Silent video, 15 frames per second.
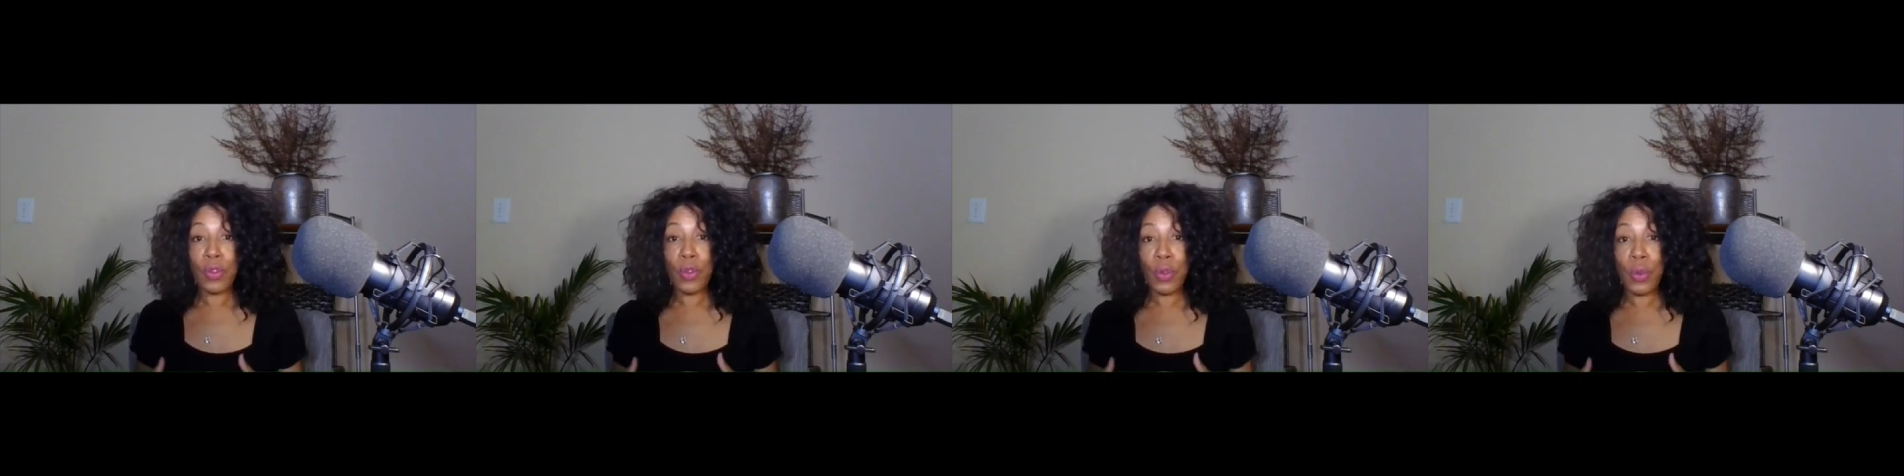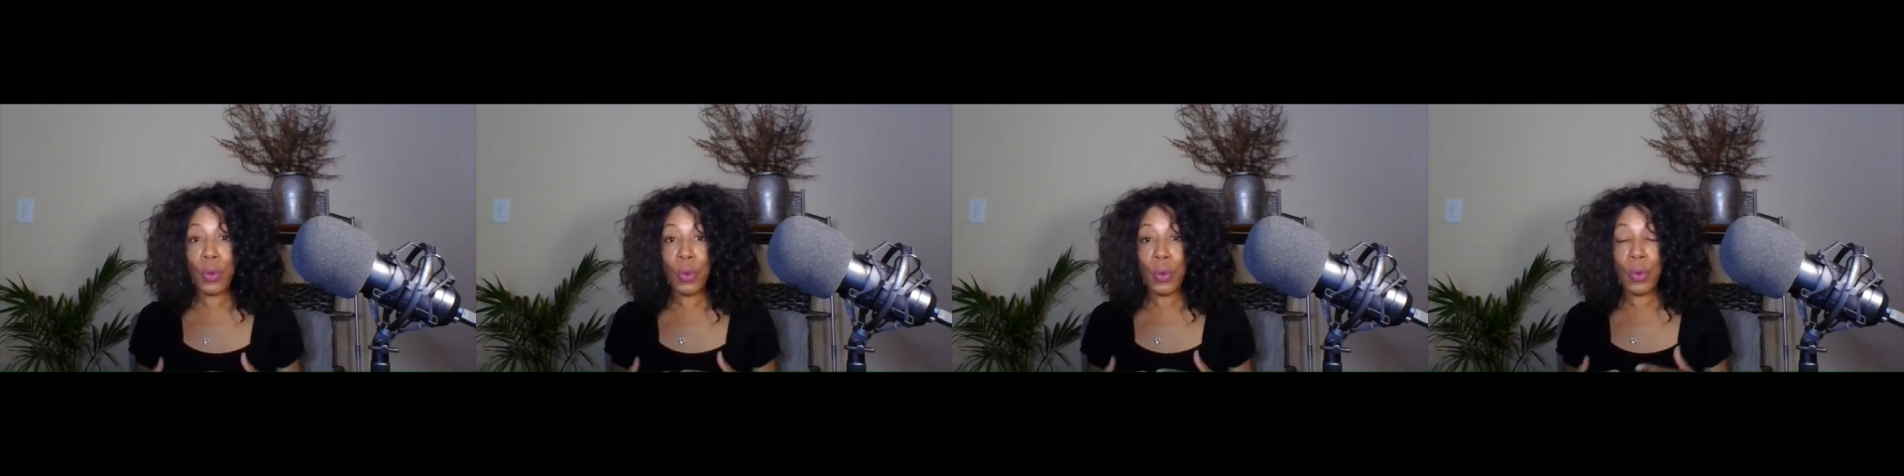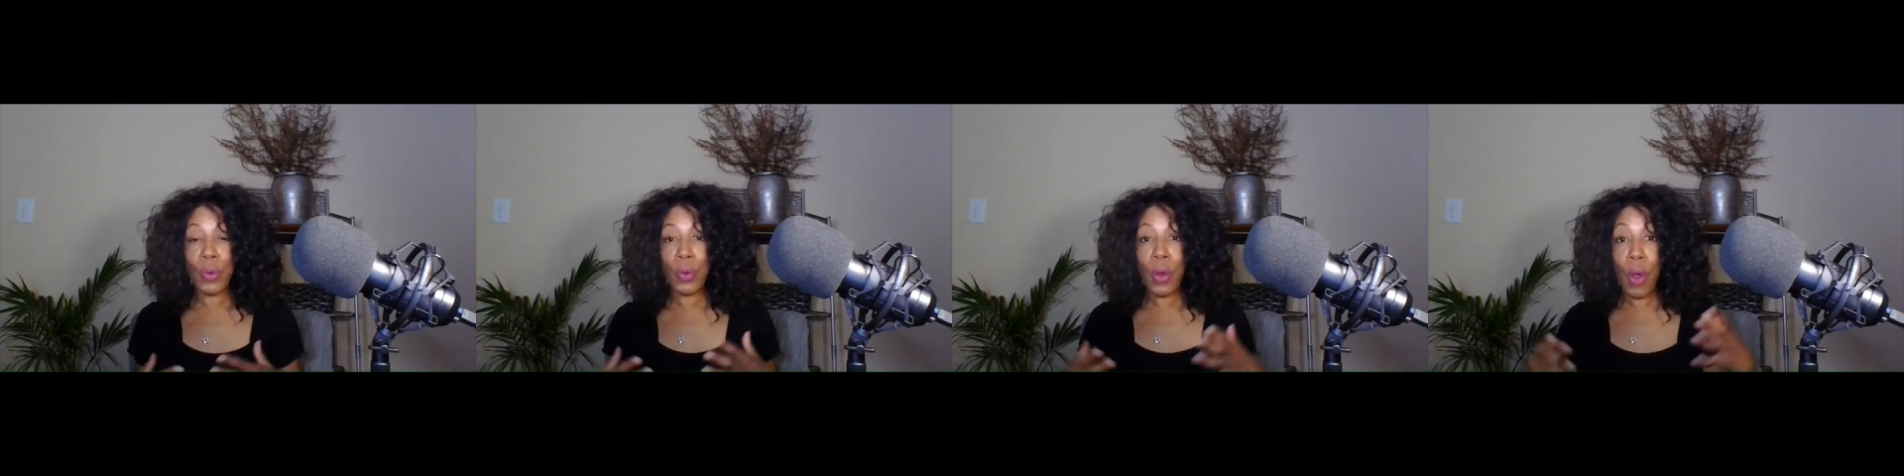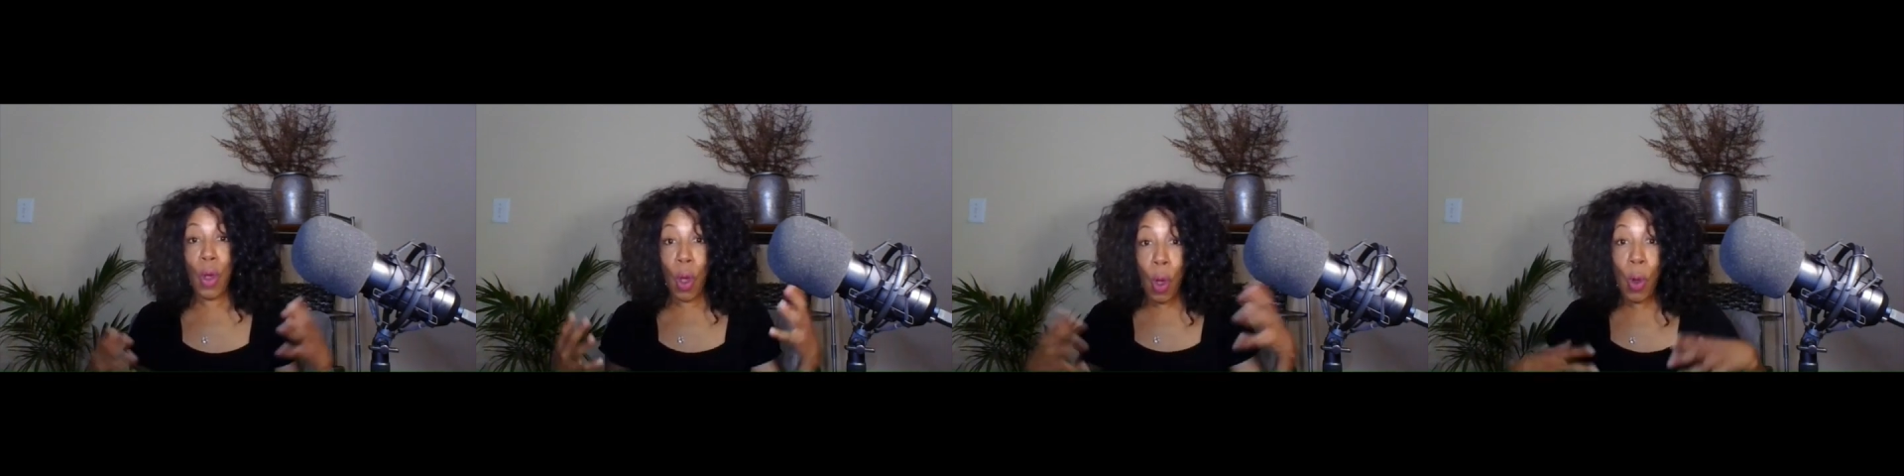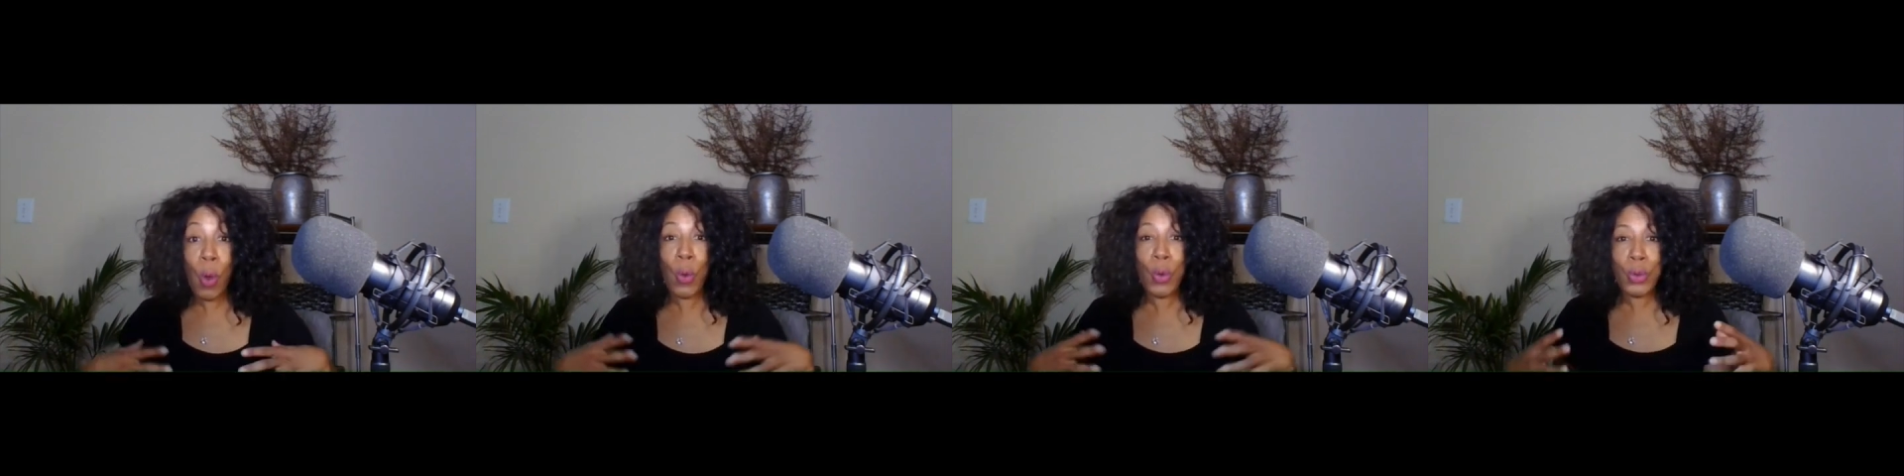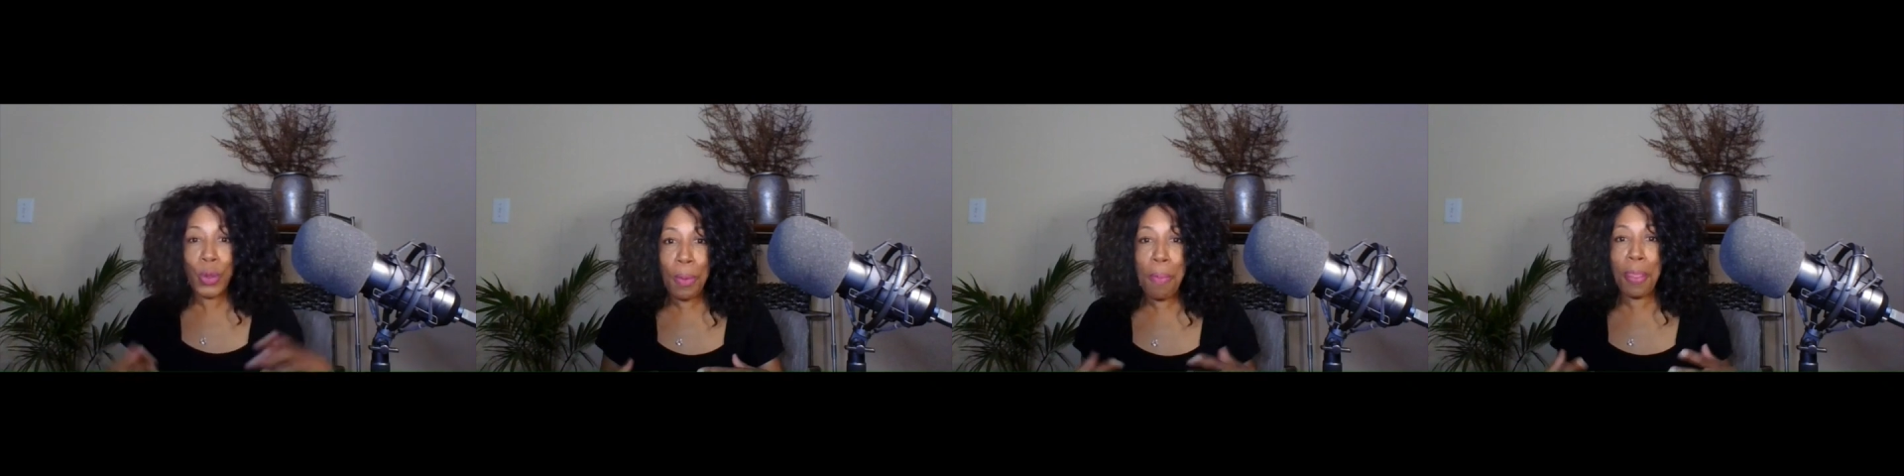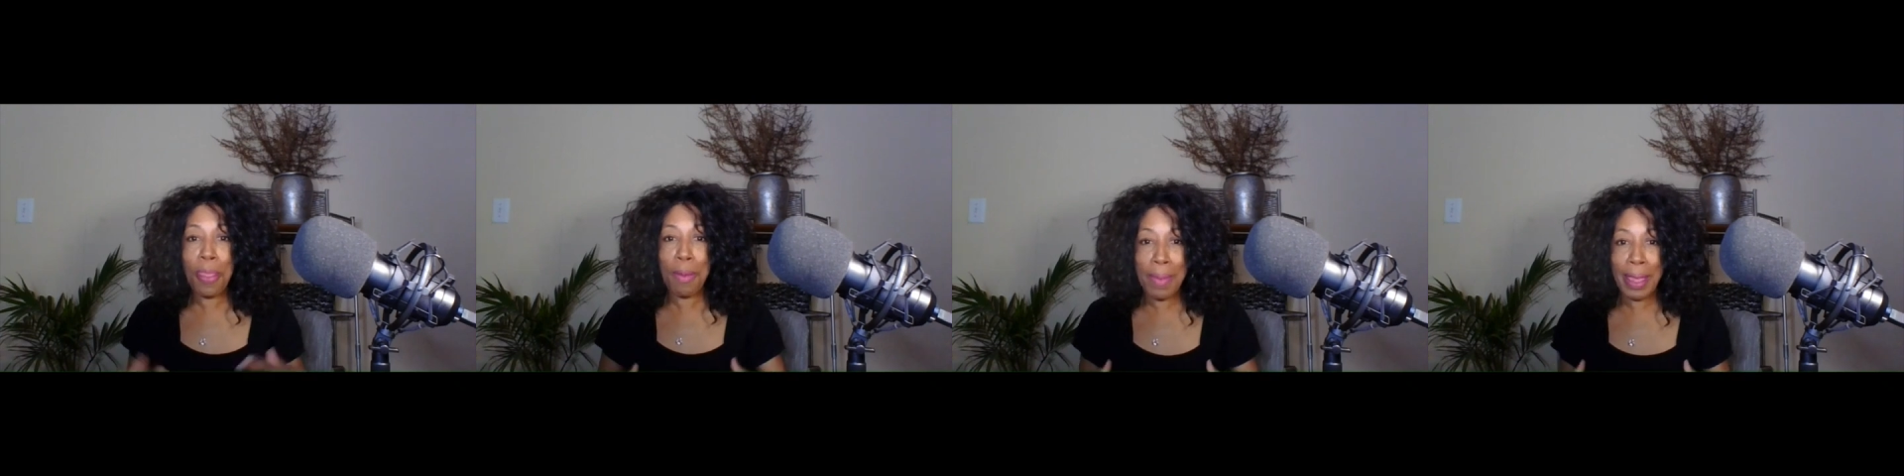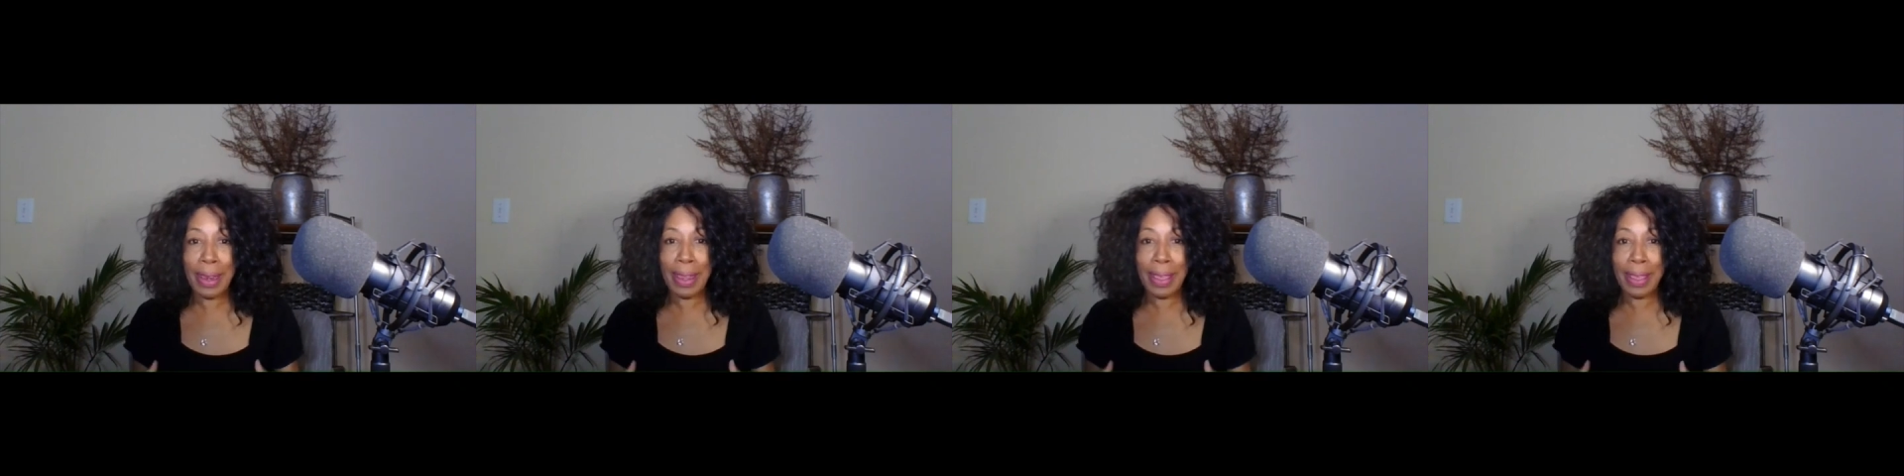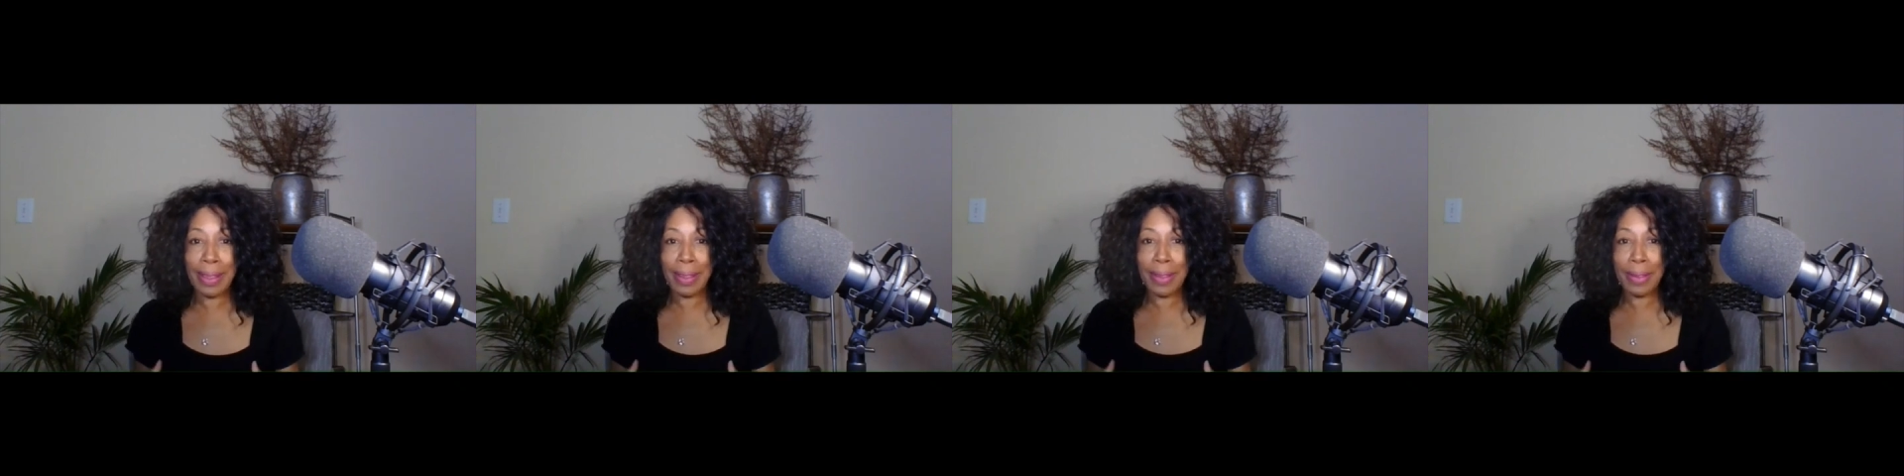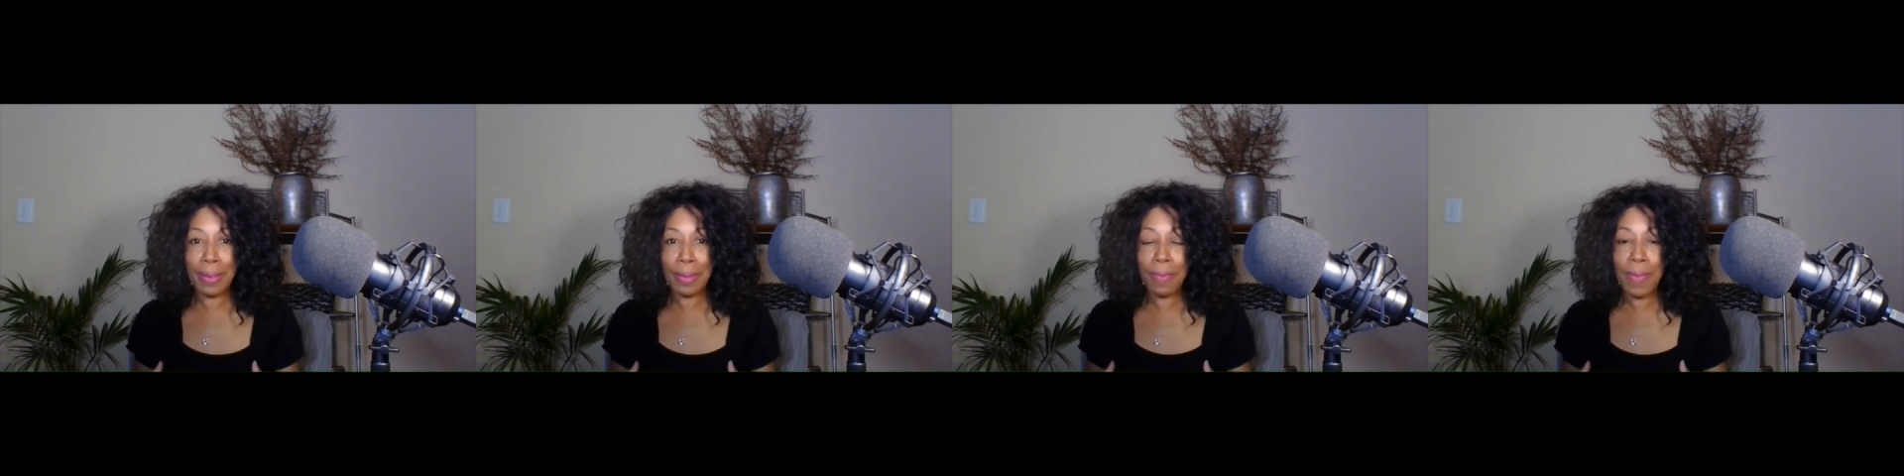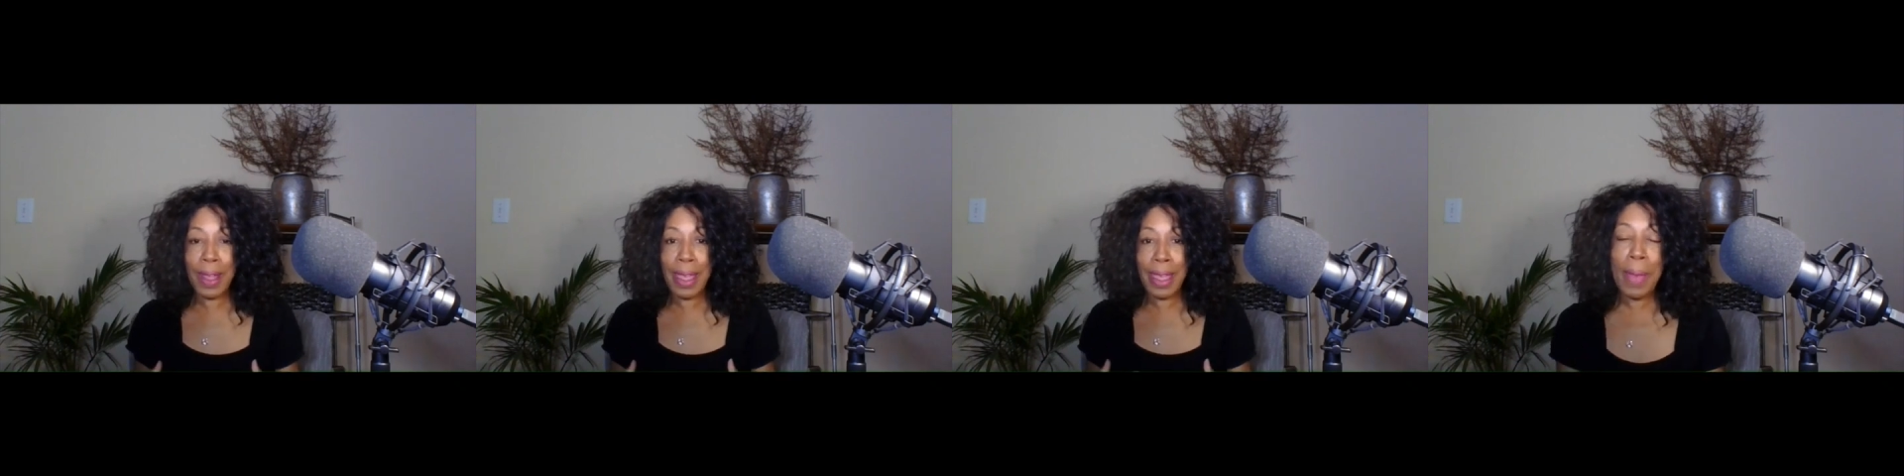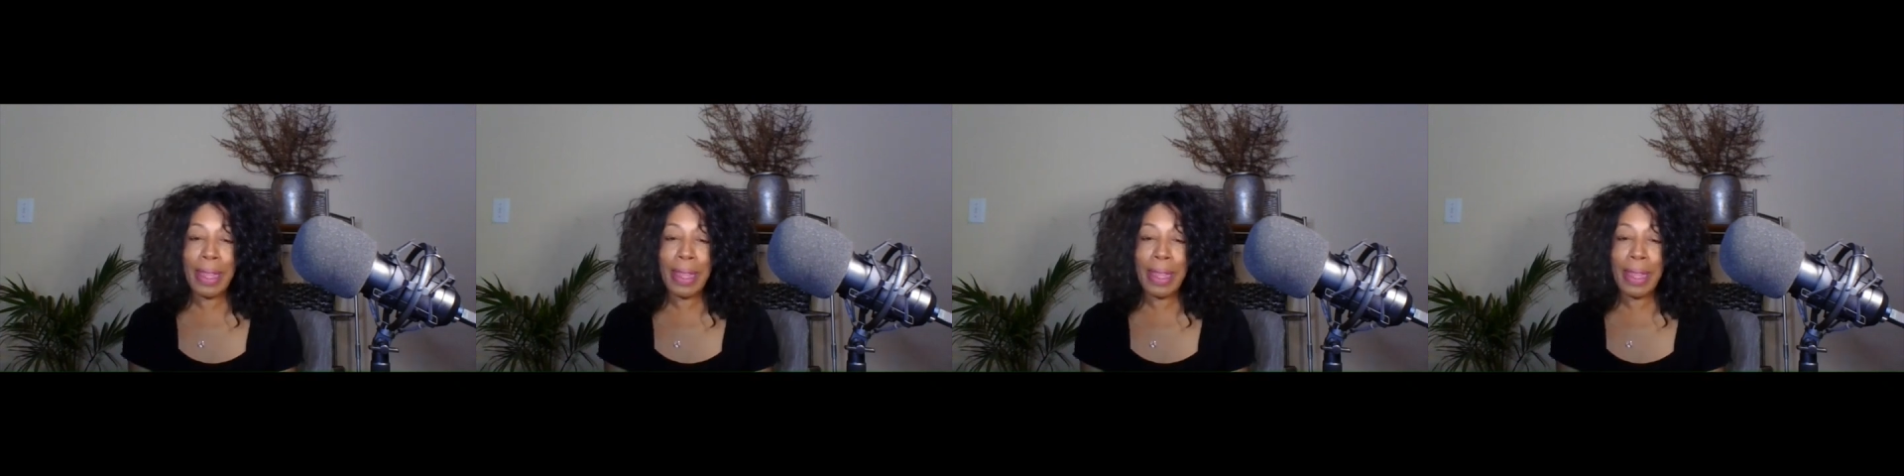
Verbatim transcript: to hold the money, right?